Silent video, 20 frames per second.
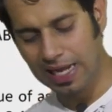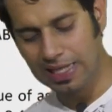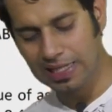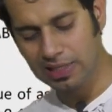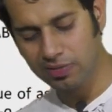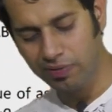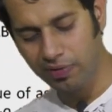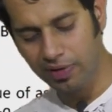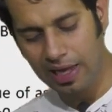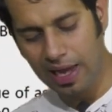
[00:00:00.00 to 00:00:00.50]

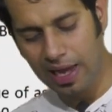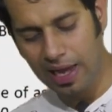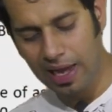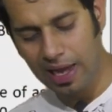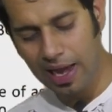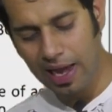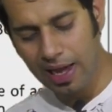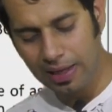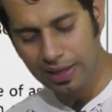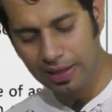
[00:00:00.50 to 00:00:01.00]
transferee
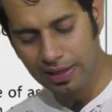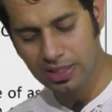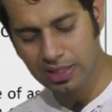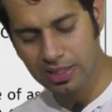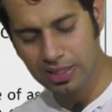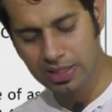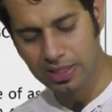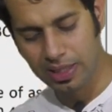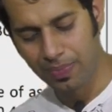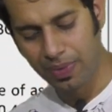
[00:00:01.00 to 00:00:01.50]
are
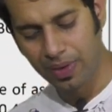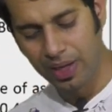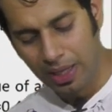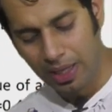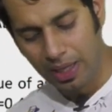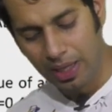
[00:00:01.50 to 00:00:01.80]
registered.